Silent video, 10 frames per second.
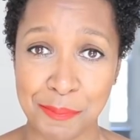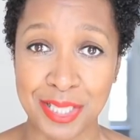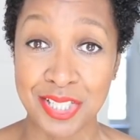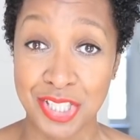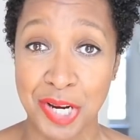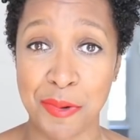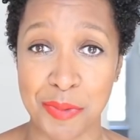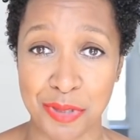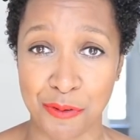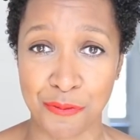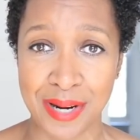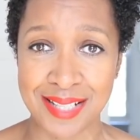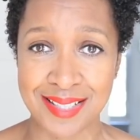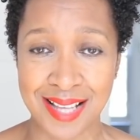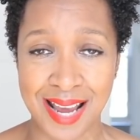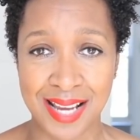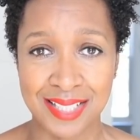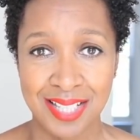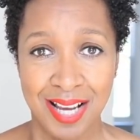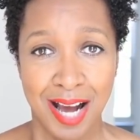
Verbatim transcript: Please share it with your friends and